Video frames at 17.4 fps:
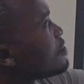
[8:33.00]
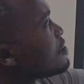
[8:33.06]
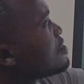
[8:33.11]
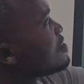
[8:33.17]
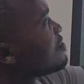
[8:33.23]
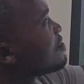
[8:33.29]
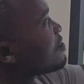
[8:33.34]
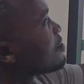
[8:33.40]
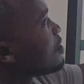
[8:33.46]

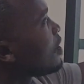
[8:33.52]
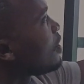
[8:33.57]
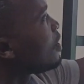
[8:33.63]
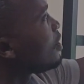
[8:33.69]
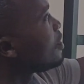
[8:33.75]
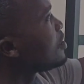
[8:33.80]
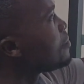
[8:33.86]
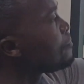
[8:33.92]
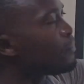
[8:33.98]
this
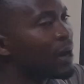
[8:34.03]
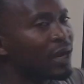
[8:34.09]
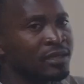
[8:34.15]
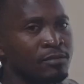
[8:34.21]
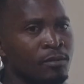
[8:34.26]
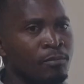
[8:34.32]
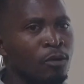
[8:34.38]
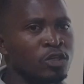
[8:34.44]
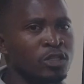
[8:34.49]

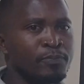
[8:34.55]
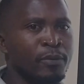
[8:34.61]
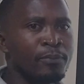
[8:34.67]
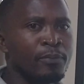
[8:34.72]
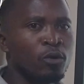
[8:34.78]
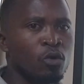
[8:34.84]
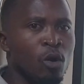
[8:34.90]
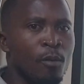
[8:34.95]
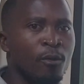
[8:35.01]
impact, most people
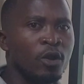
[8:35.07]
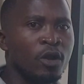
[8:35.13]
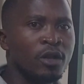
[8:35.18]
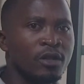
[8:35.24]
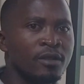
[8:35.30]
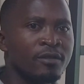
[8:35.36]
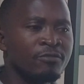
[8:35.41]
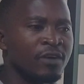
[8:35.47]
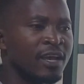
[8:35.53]
commonly
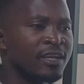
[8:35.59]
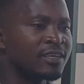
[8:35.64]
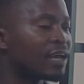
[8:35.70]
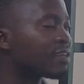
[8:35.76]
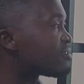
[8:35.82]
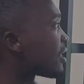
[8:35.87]
refer it as the